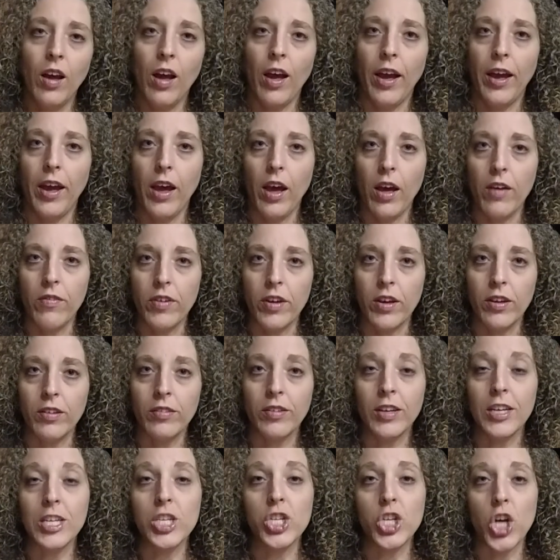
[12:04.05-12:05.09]
I have a
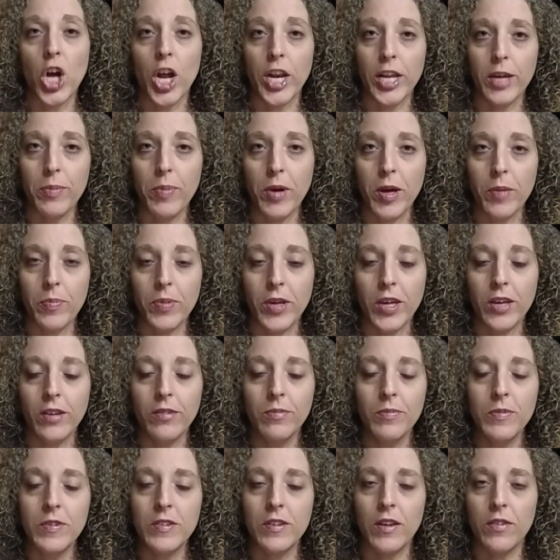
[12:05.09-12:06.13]
Johnny Peppy
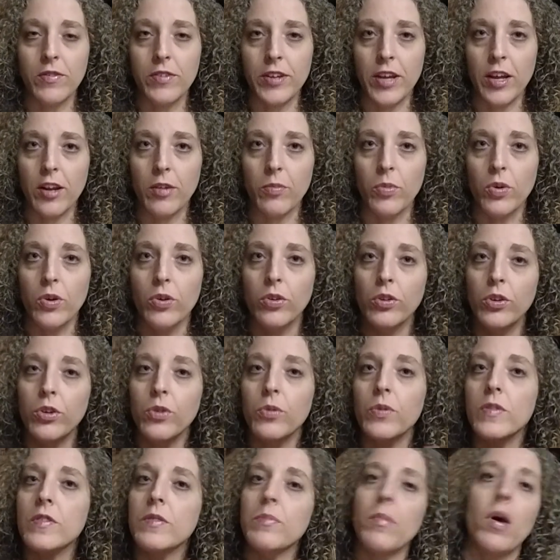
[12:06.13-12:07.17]
stuffed animal
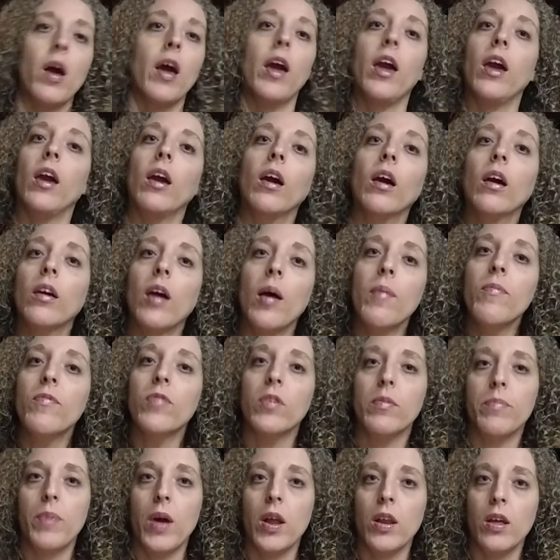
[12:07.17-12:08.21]
who is my
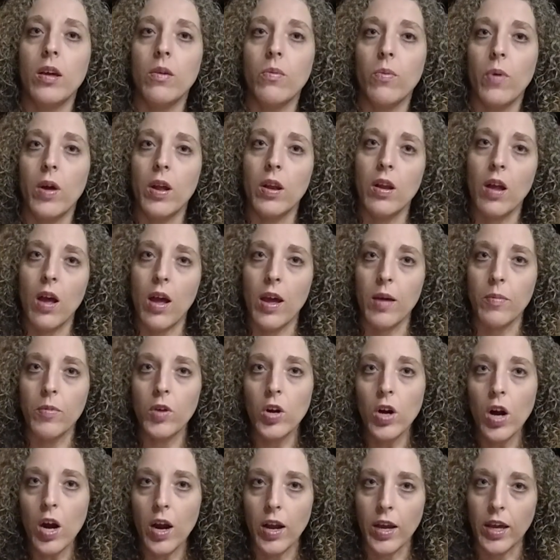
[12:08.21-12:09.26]
comfort buddy when I'm
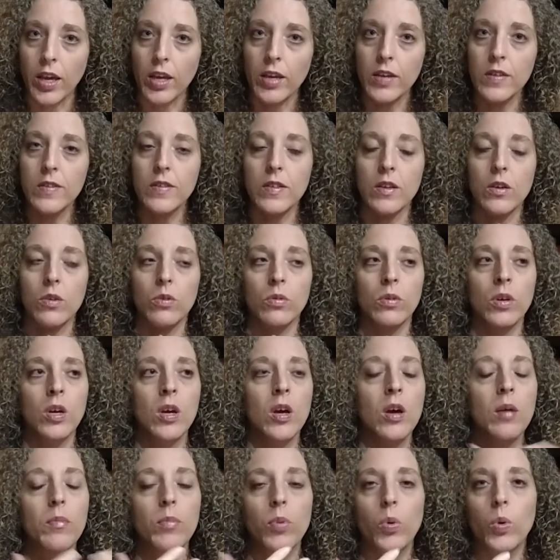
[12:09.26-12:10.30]
crying. So
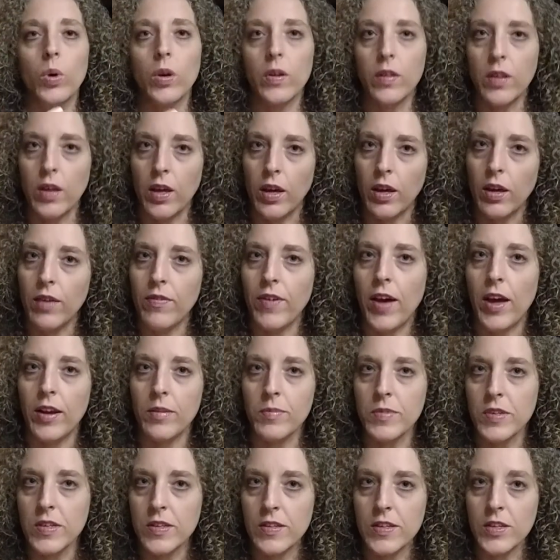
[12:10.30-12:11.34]
poor thing, I've had
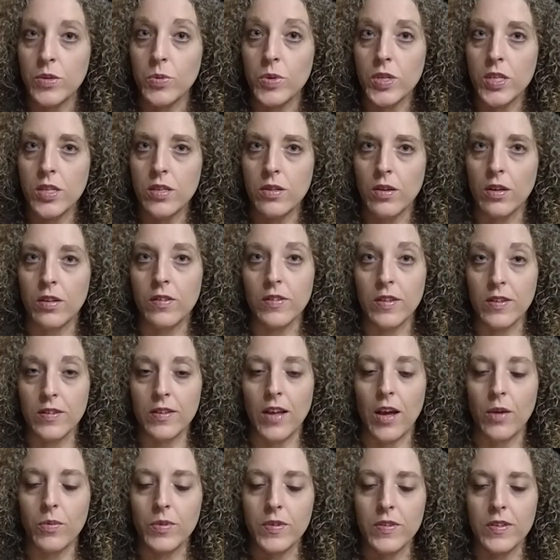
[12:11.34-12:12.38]
him since
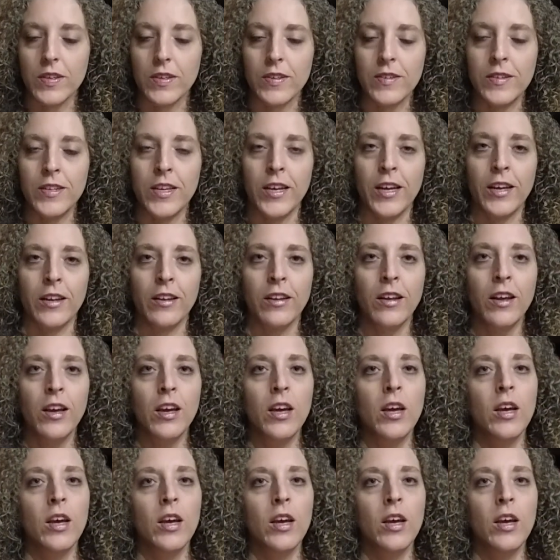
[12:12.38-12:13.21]
I was 16,